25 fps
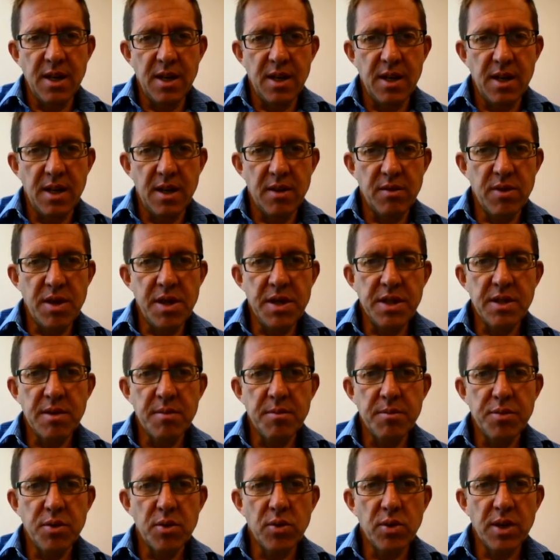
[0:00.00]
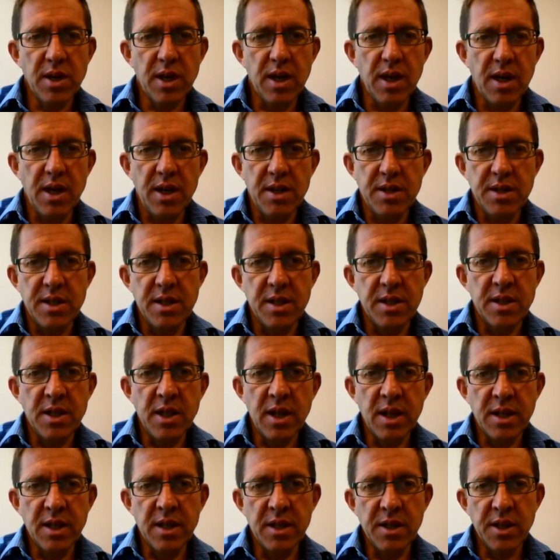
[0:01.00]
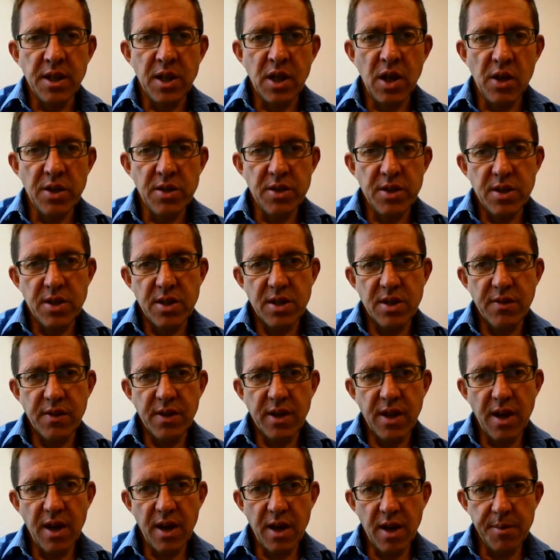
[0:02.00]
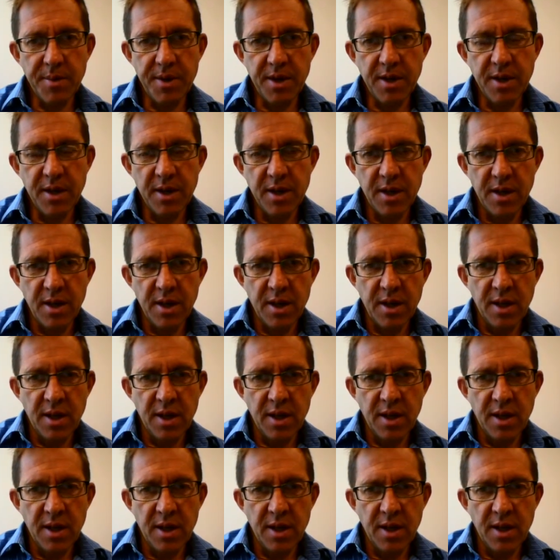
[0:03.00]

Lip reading: a recent broadcast entitled The Costs of Carbon,